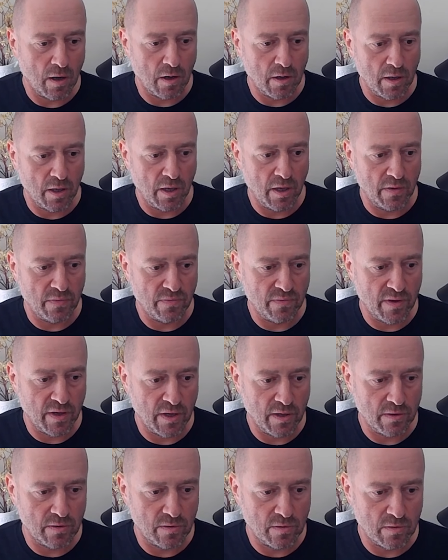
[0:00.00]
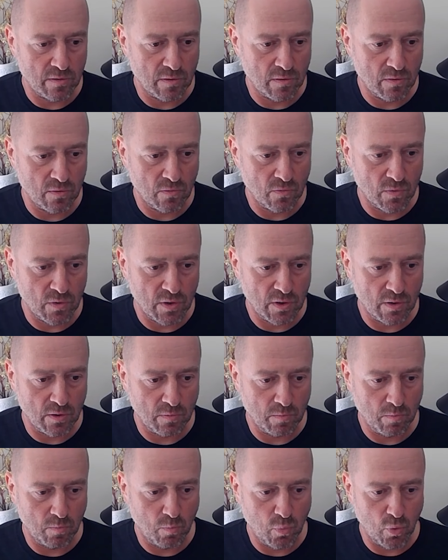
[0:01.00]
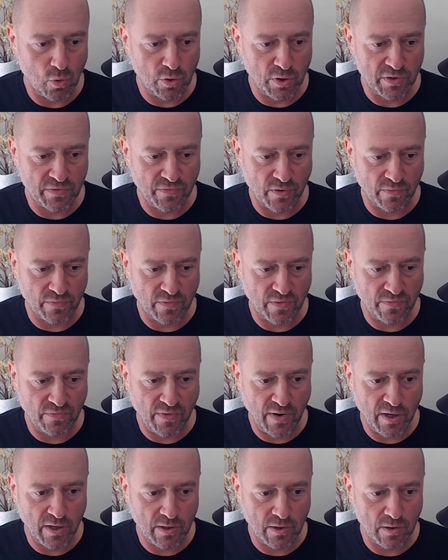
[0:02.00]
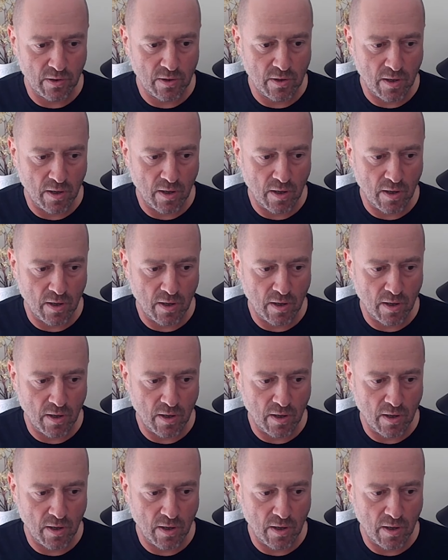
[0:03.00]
And then we'll pull it from the file